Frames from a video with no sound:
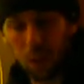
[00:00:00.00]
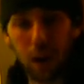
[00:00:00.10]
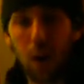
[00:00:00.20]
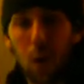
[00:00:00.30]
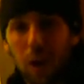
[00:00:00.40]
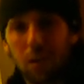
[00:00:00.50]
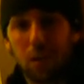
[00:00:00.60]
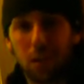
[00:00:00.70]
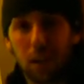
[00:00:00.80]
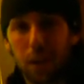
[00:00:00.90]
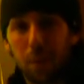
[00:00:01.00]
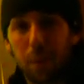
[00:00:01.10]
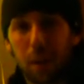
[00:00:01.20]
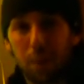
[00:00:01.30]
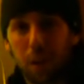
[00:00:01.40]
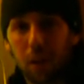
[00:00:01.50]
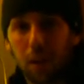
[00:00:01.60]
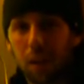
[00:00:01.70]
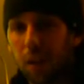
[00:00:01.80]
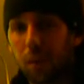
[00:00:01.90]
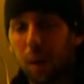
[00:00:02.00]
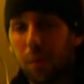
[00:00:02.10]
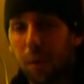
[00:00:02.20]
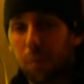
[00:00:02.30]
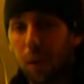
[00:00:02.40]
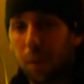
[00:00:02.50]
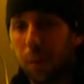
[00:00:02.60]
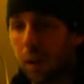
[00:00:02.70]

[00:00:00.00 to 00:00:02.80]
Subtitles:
what I was this year, Independent Player of the Year by Baseball